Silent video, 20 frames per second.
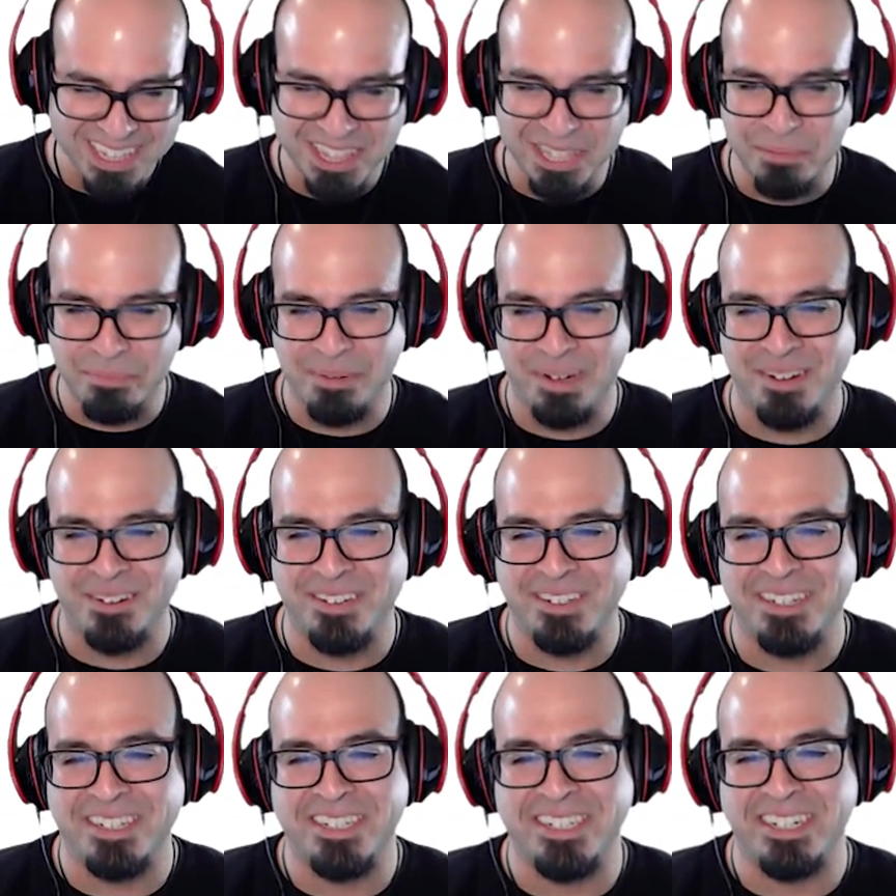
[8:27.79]
The
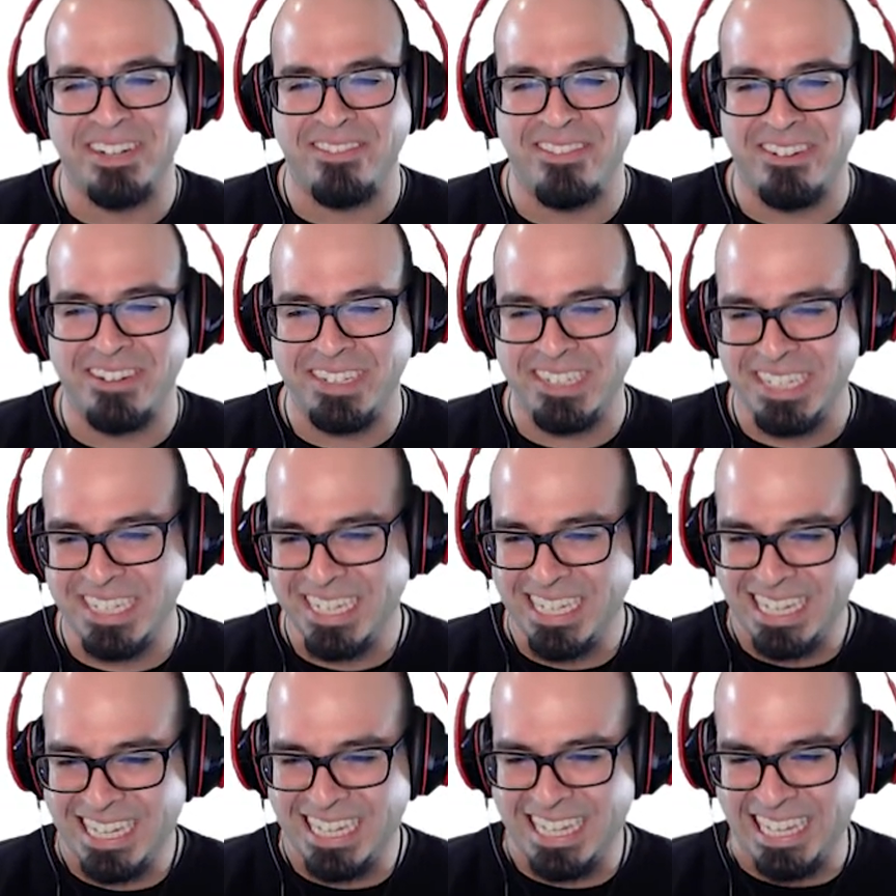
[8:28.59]
bone shivers,
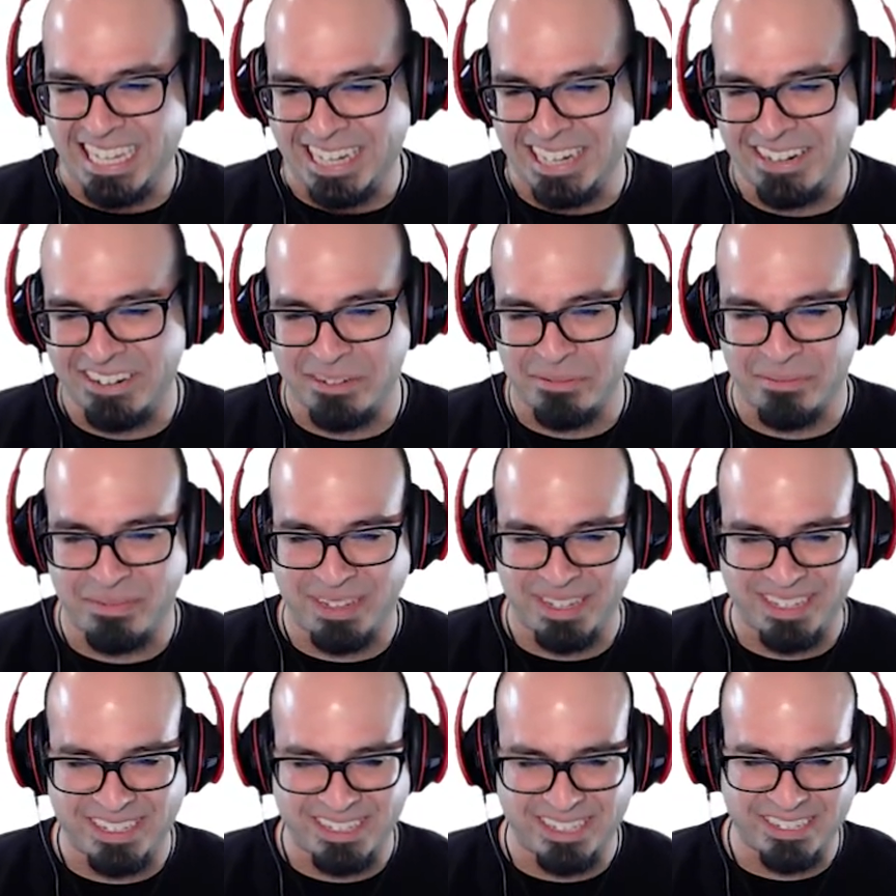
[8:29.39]
eager to
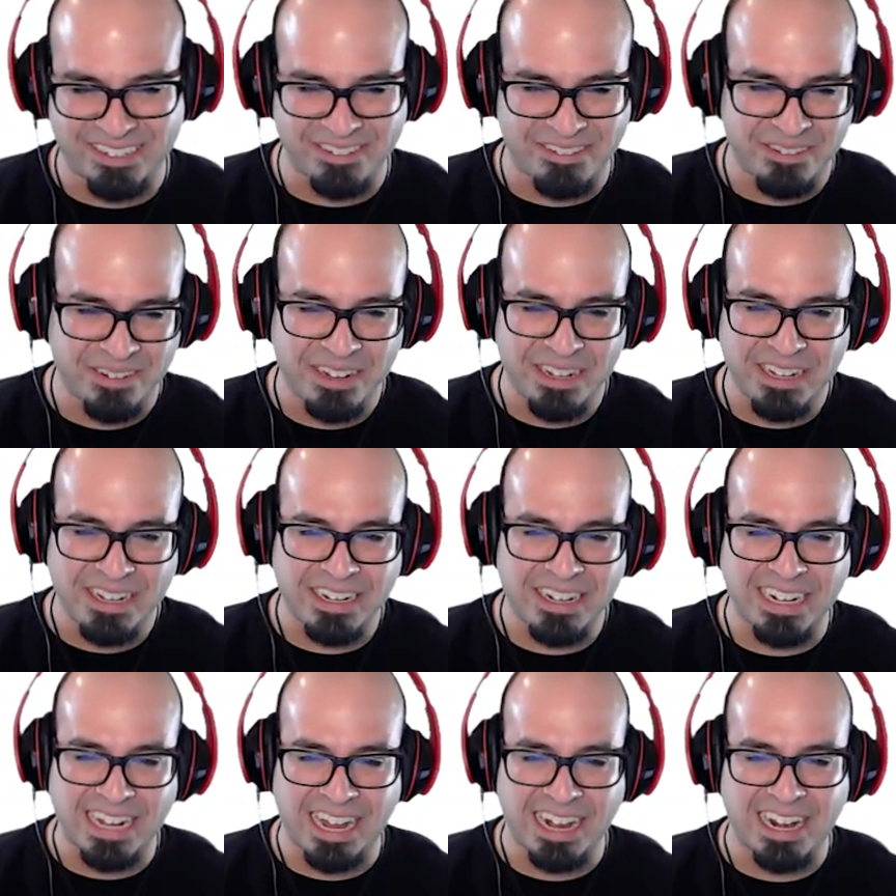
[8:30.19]
please you.
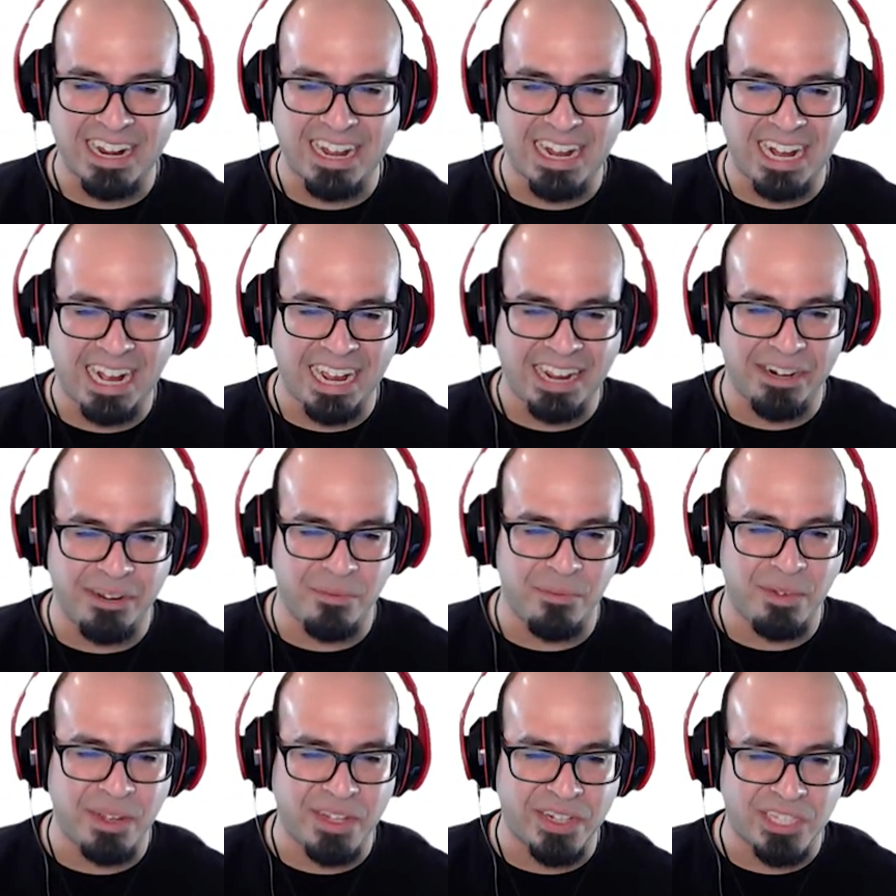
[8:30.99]
You got an
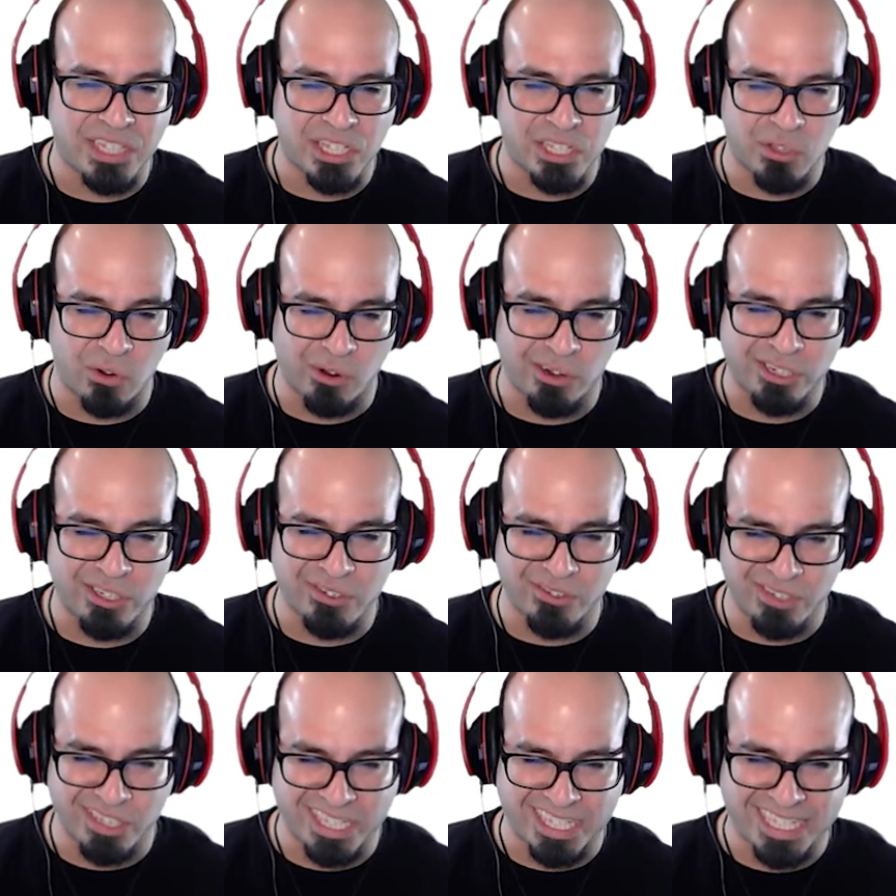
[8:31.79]
item,
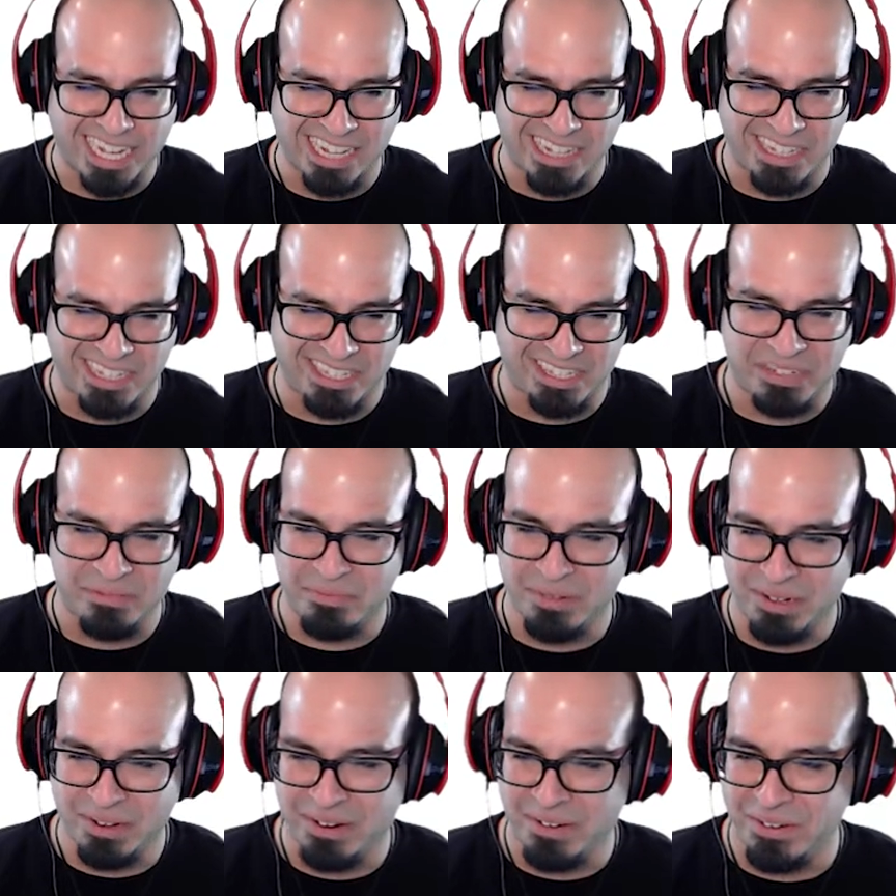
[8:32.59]
ensorcelled skeleton
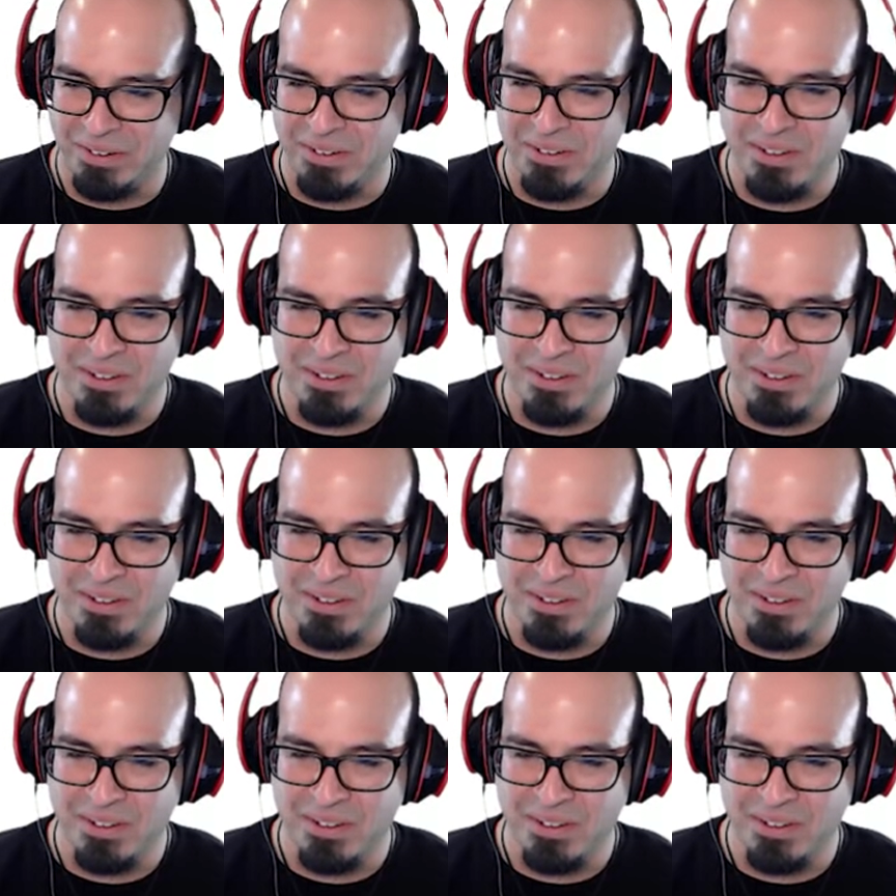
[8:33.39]
bone.